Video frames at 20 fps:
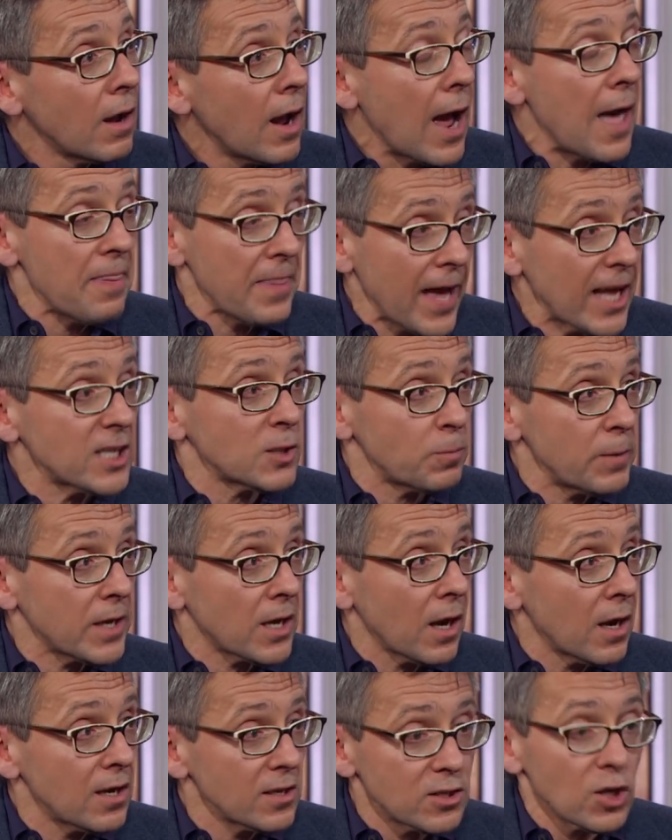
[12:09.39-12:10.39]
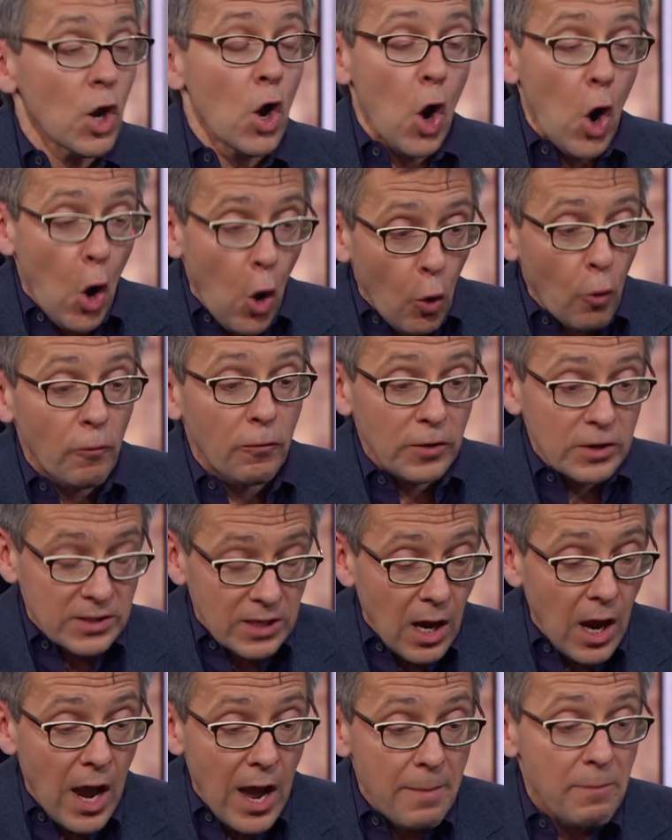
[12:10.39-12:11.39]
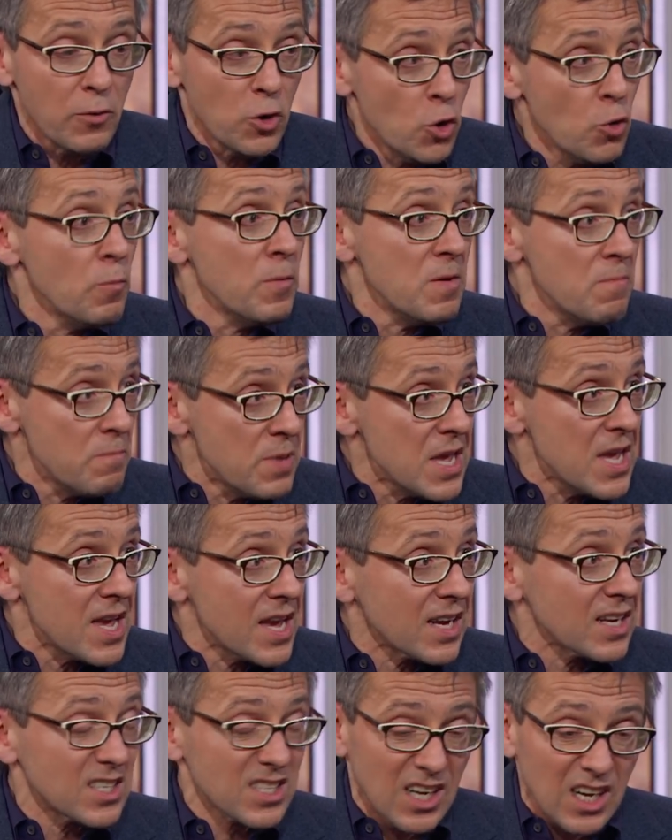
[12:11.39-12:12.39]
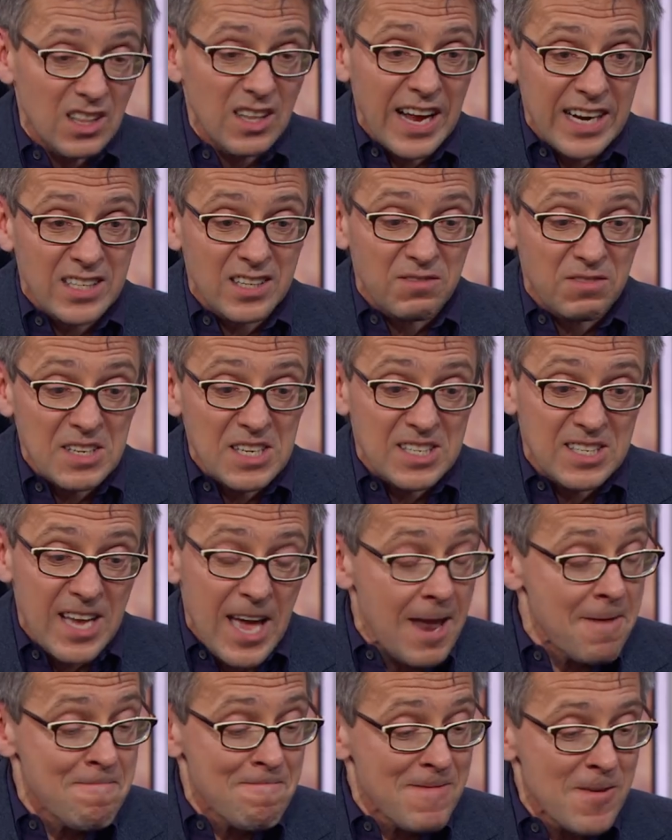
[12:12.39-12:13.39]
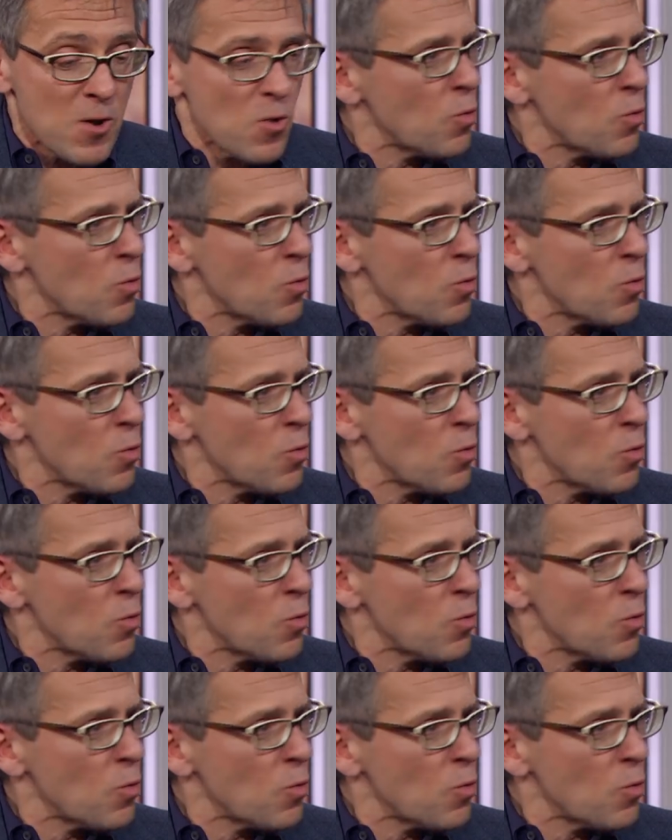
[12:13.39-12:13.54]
And that's because over time, human beings collectively said,